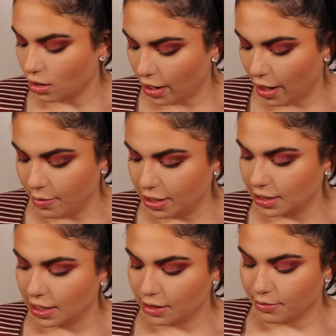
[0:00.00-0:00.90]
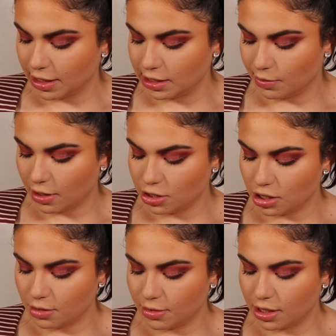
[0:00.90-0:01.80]
Okay, I'm going to take my sponge
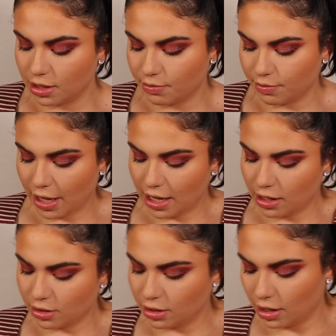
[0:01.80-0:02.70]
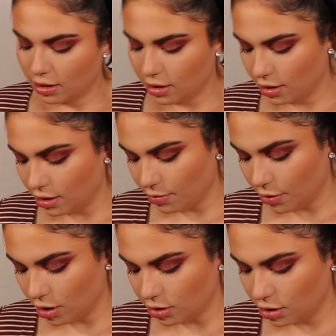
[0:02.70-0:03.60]
and I'm going to bake underneath the
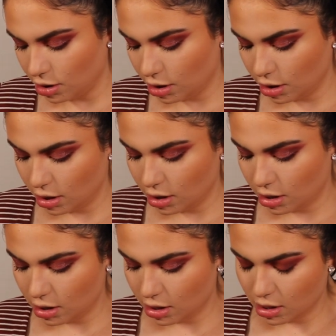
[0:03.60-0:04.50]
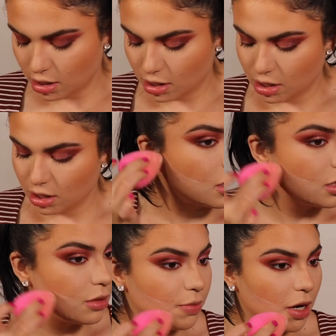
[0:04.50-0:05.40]
bronzer.
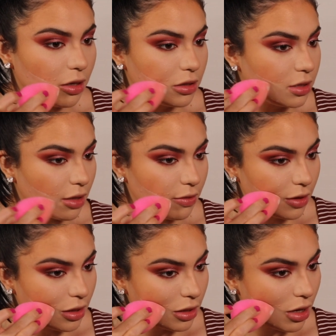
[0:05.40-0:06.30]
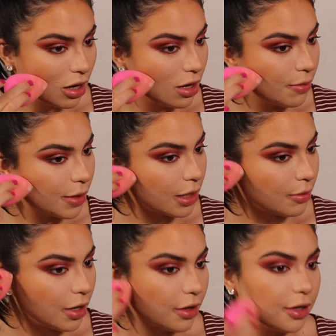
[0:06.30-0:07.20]
This powder is definitely not a
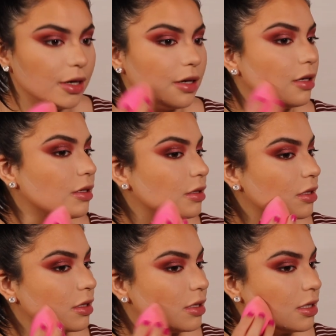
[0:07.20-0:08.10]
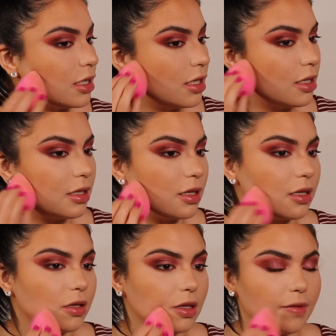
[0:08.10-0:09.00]
baking powder. As you can see, it
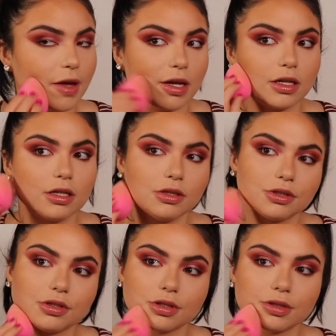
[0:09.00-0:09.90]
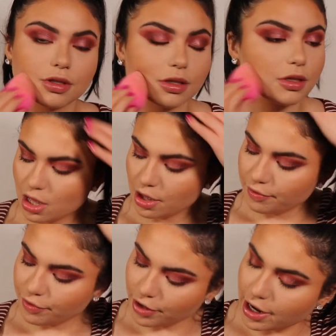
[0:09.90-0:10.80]
literally vanished.
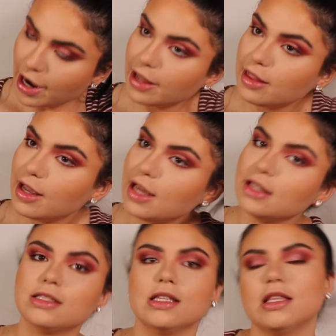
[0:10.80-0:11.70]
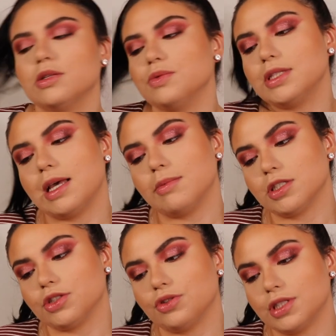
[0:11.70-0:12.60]
For highlight, this was the
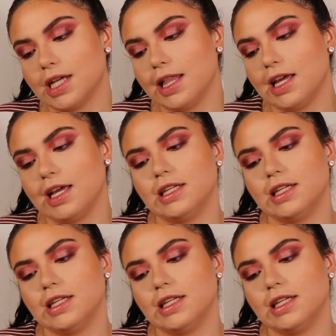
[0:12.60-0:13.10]
Amazon Choice highlight.